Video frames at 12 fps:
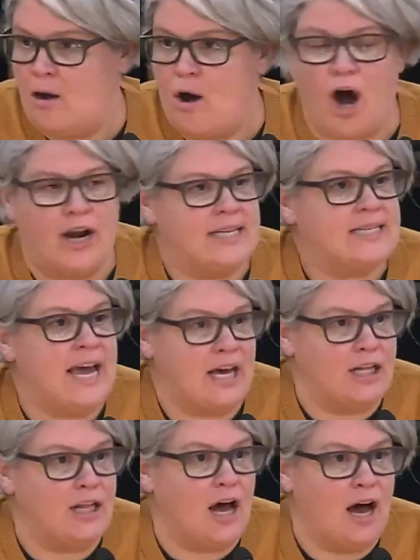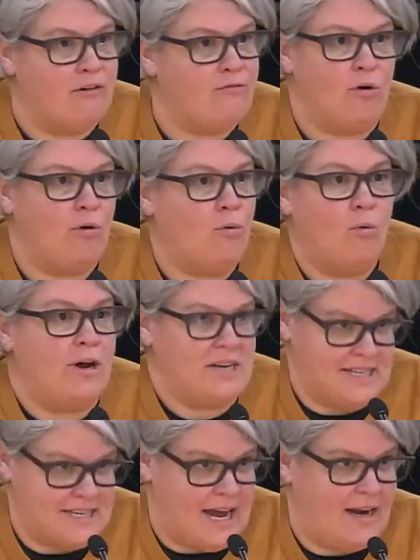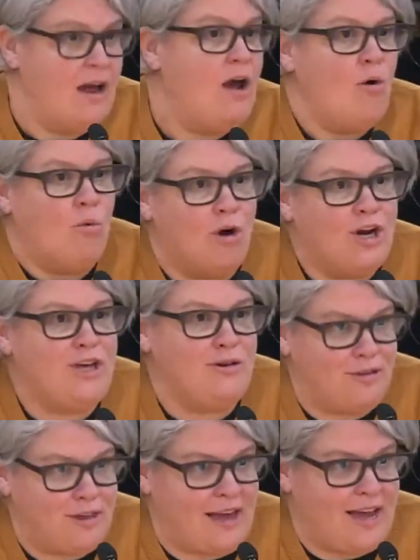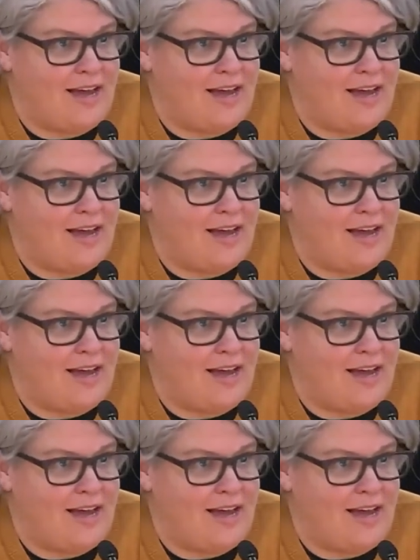On a scale of 1 to 10. What do you think...